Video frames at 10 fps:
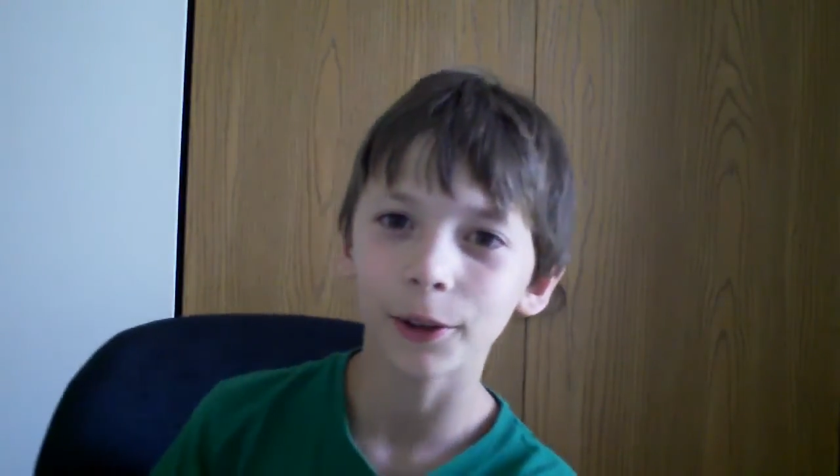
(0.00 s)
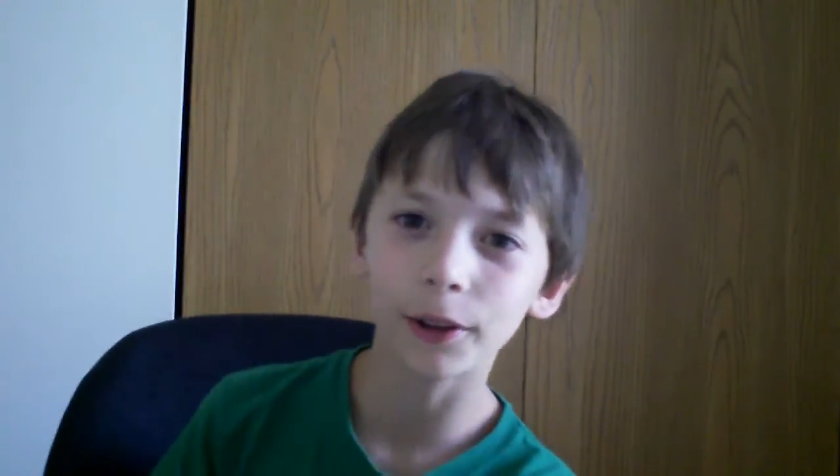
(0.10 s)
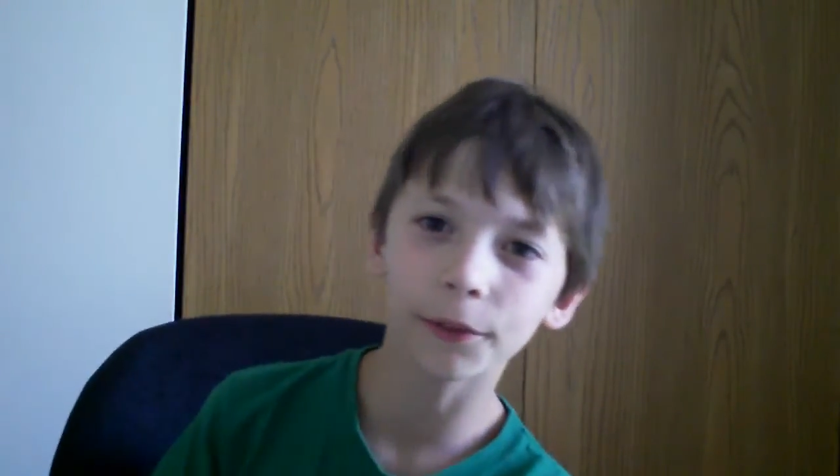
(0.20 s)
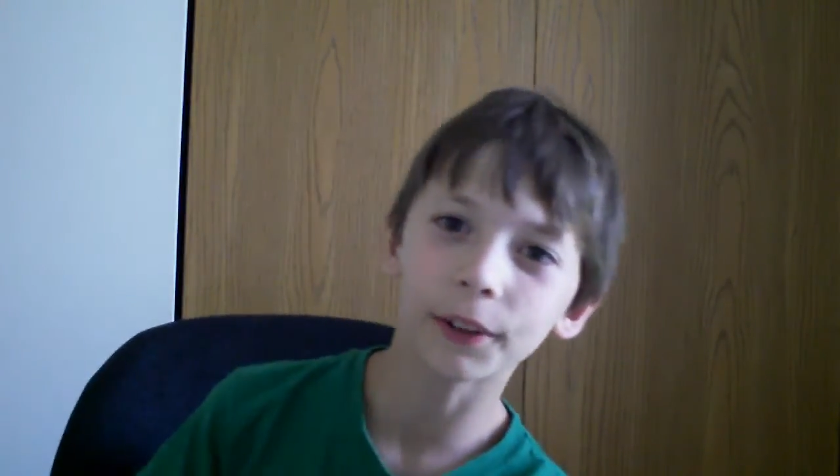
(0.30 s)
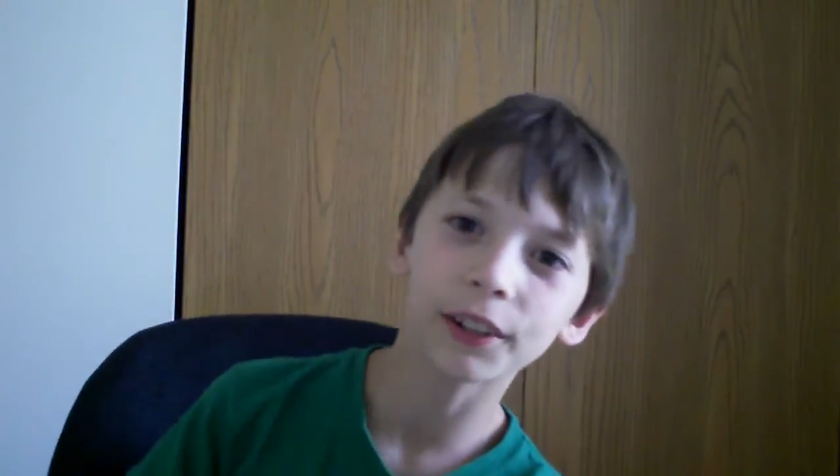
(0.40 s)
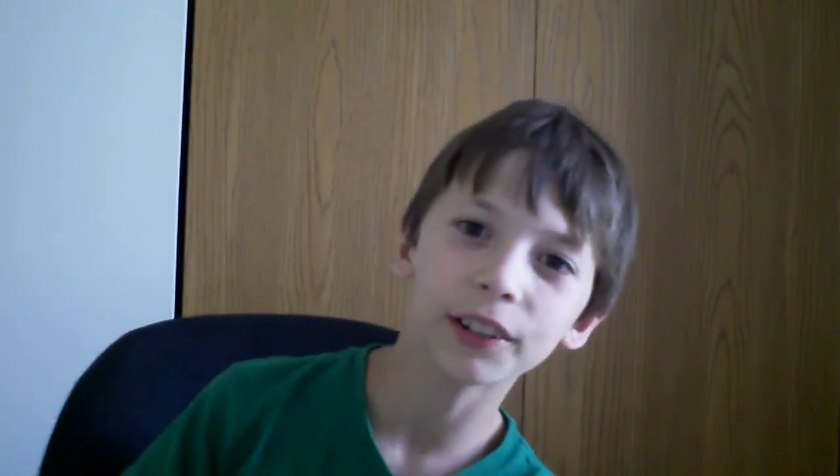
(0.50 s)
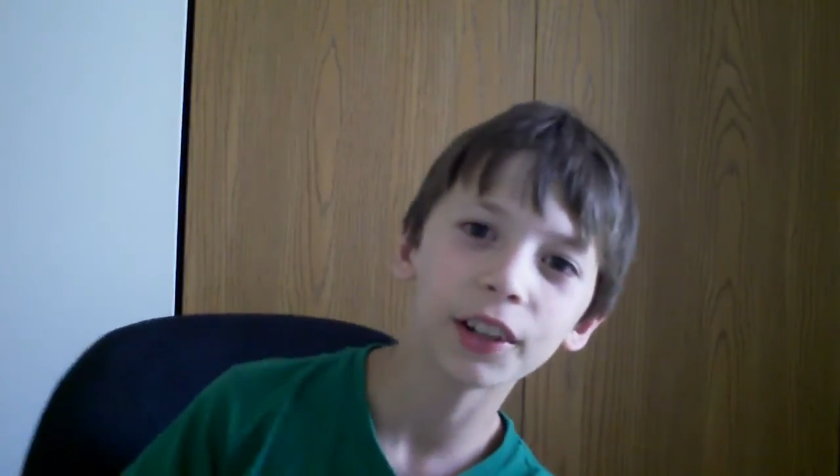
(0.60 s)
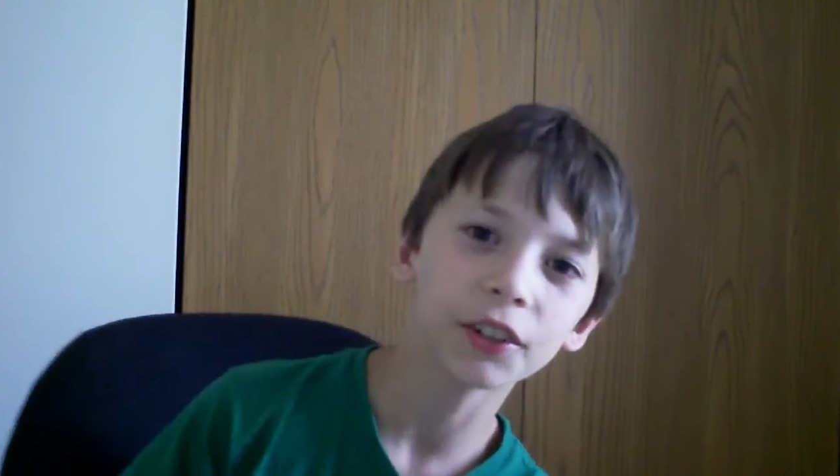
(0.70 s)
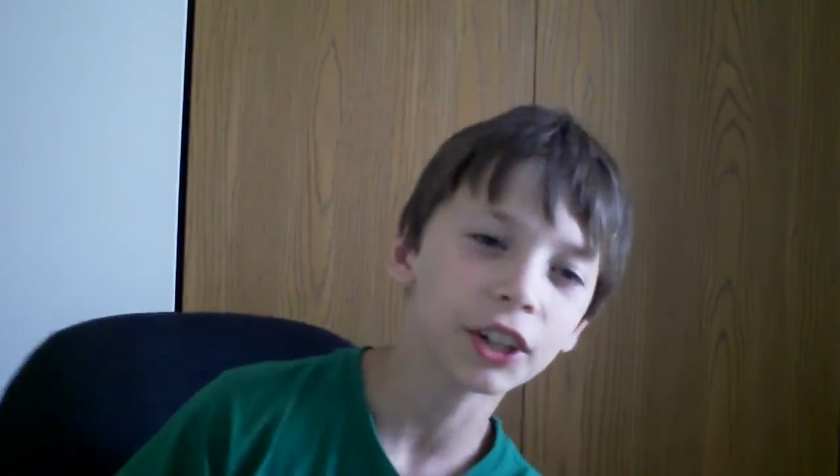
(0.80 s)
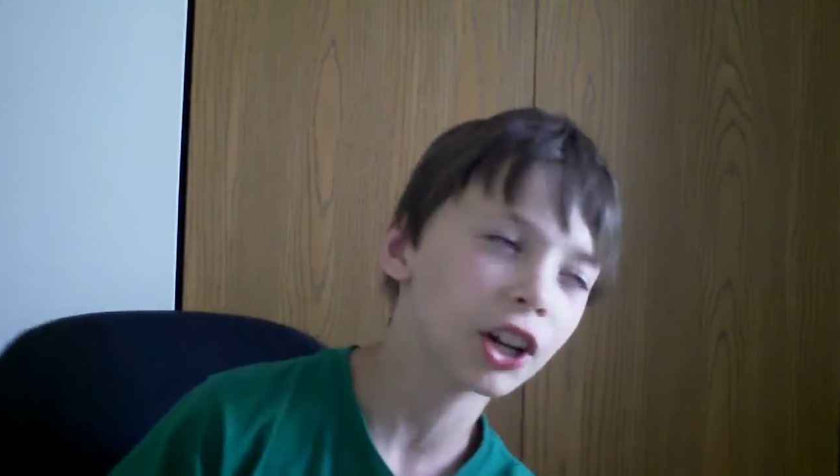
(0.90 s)
or if you're in
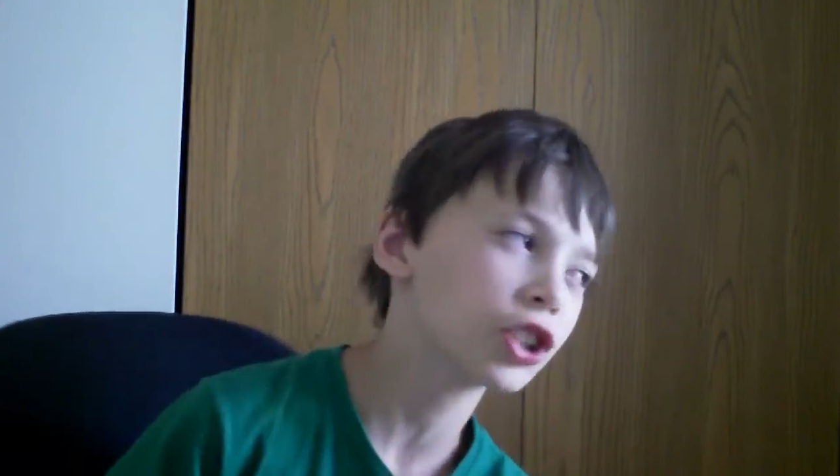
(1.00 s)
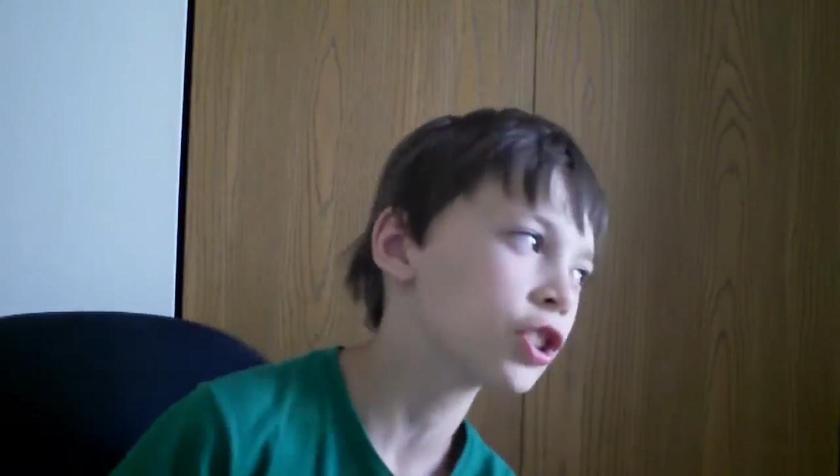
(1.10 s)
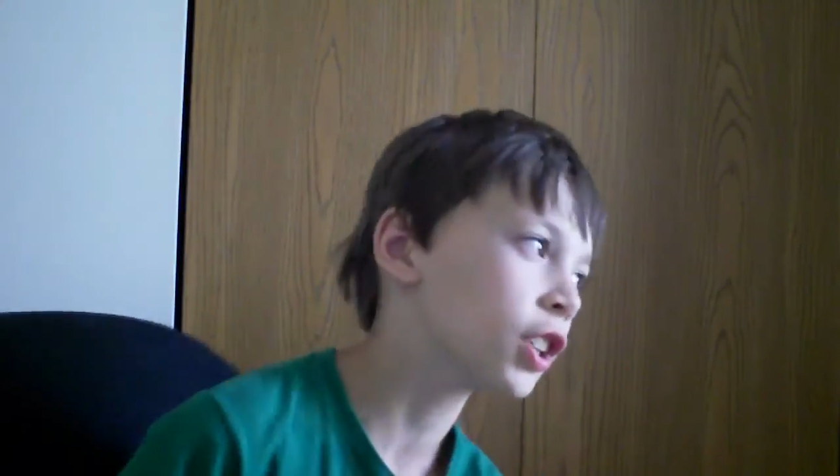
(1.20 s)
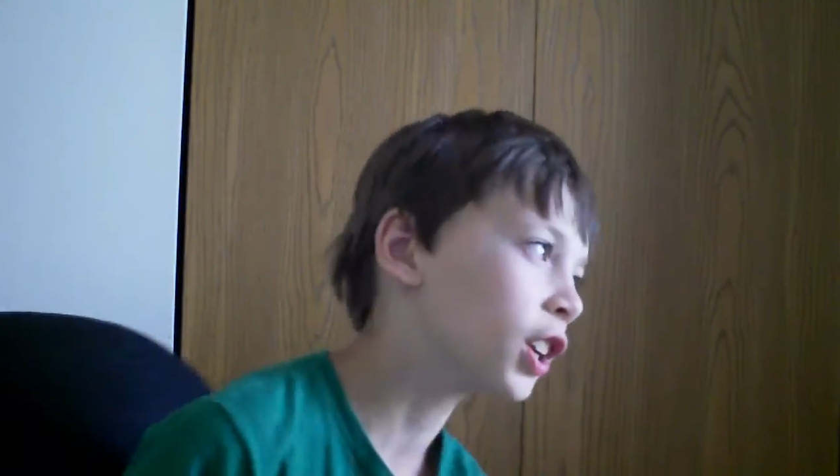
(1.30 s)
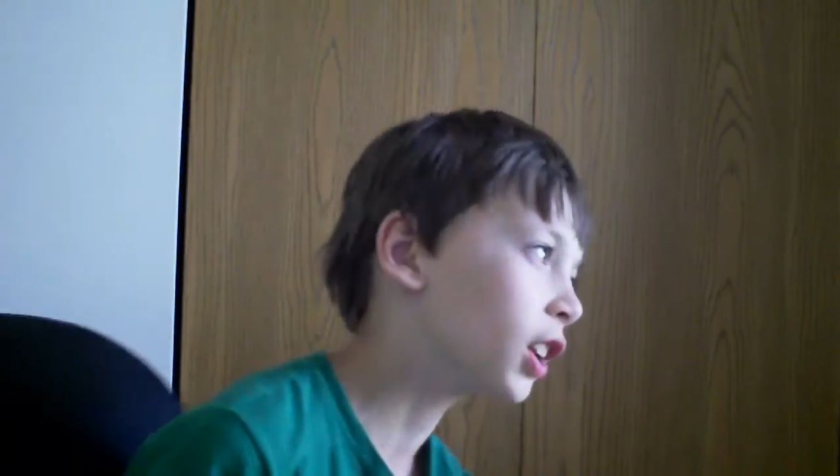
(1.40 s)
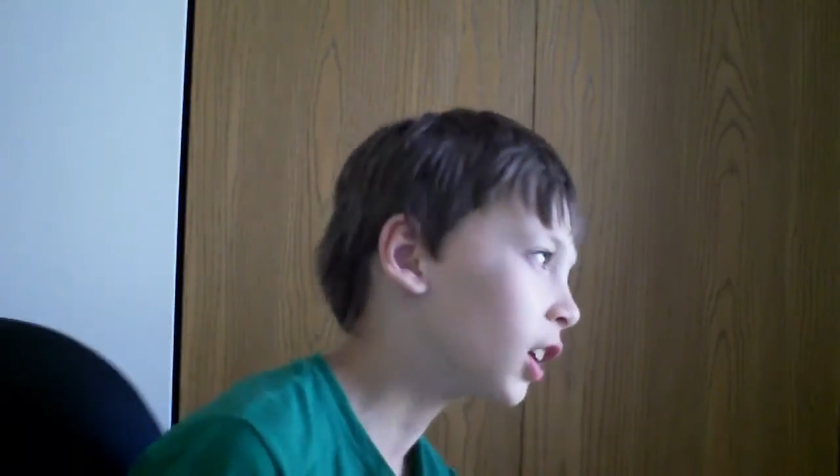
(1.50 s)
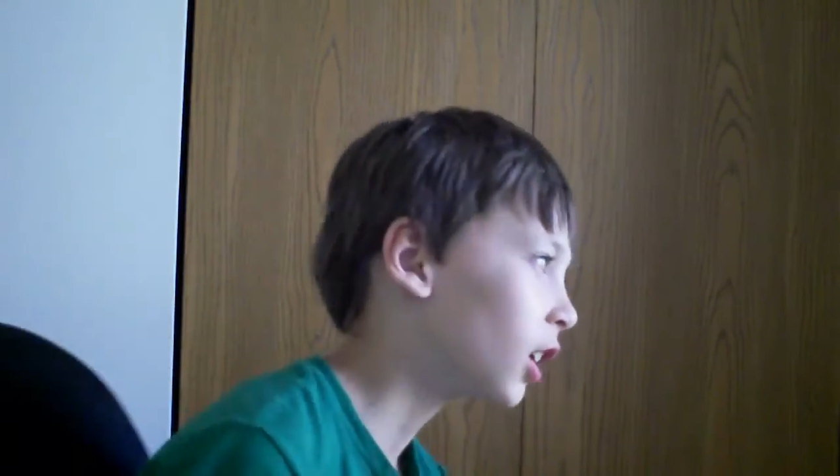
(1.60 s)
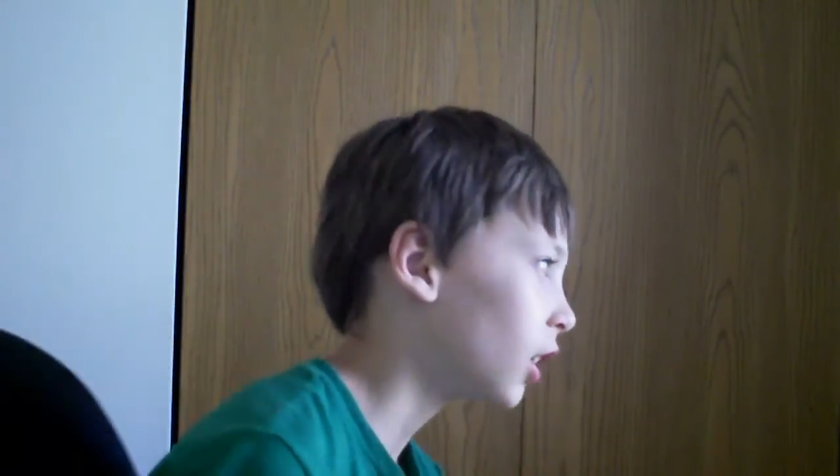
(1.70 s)
another country,